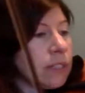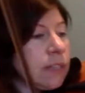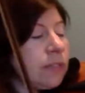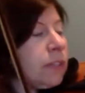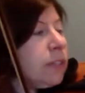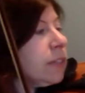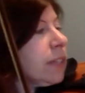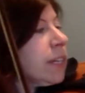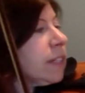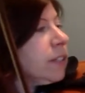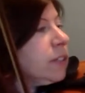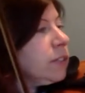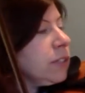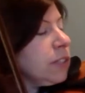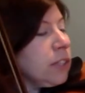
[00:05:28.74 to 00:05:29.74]
If you like
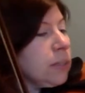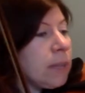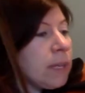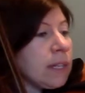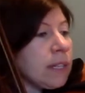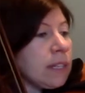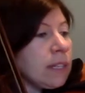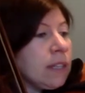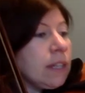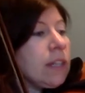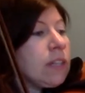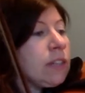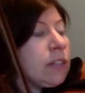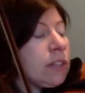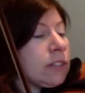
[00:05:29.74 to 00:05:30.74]
using your pinky,
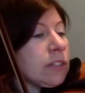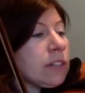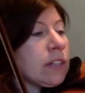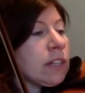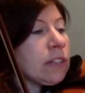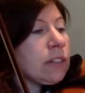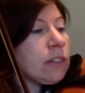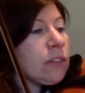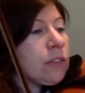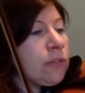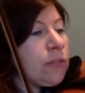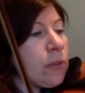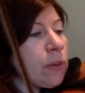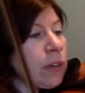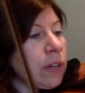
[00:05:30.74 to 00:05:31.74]
you could start on a low
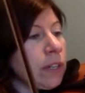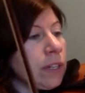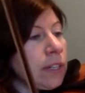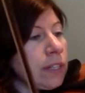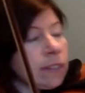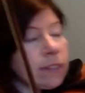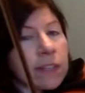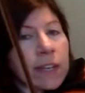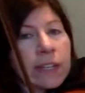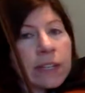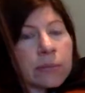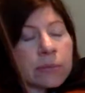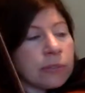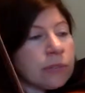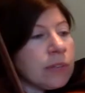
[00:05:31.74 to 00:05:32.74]
4 and slide
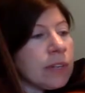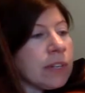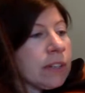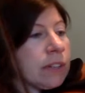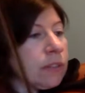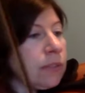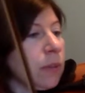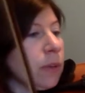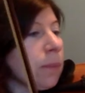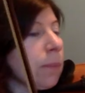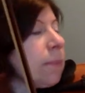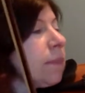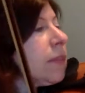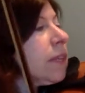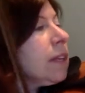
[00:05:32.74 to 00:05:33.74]
up to a regular 4.
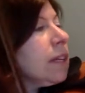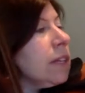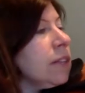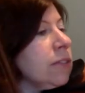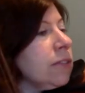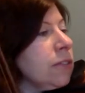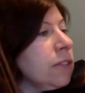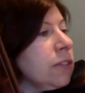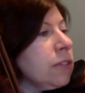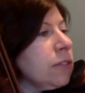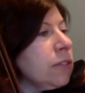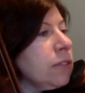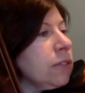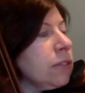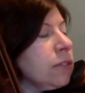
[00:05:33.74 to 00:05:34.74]
If
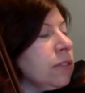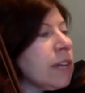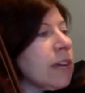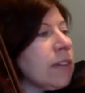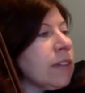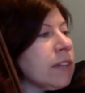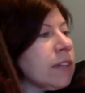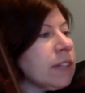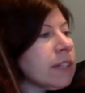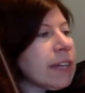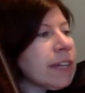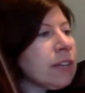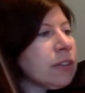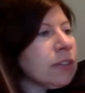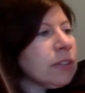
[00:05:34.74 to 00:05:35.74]
you have a
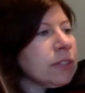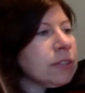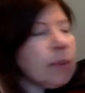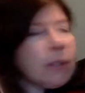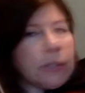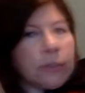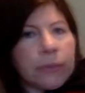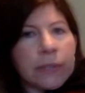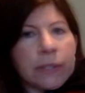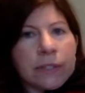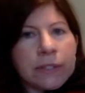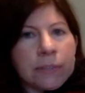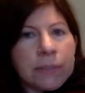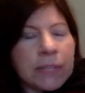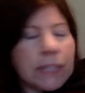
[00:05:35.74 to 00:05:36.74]
kind of smaller,
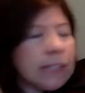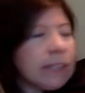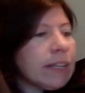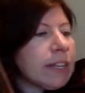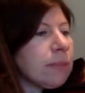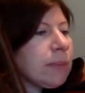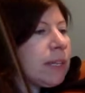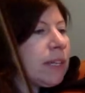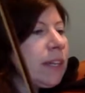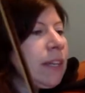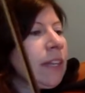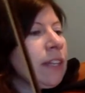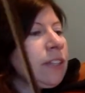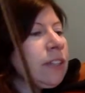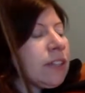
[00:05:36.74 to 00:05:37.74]
weaker pinky like me,
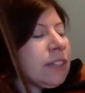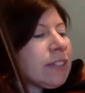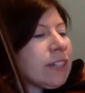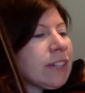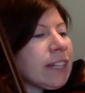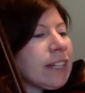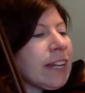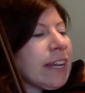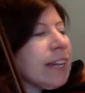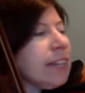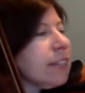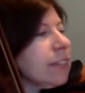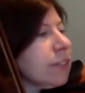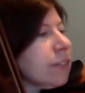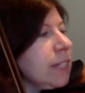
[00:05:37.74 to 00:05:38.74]
you can start on a high
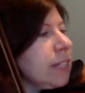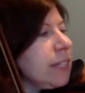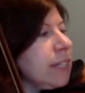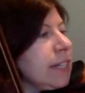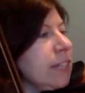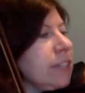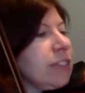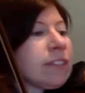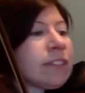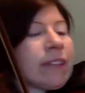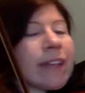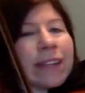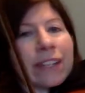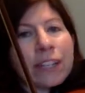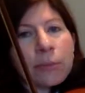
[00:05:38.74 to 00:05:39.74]
3 and just
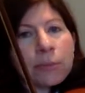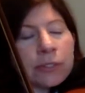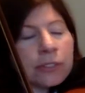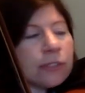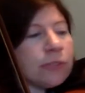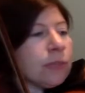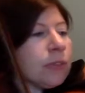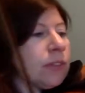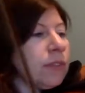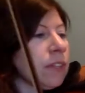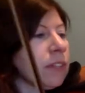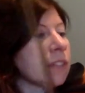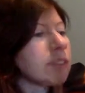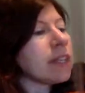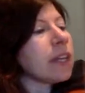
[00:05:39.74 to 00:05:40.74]
slide it up to your 4th
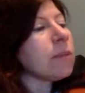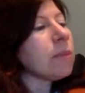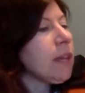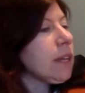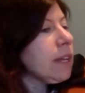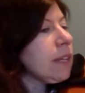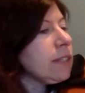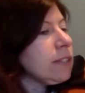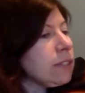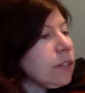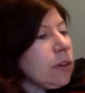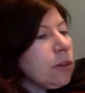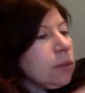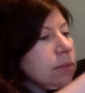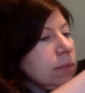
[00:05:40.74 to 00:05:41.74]
finger tape.
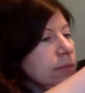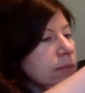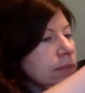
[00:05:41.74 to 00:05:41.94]
So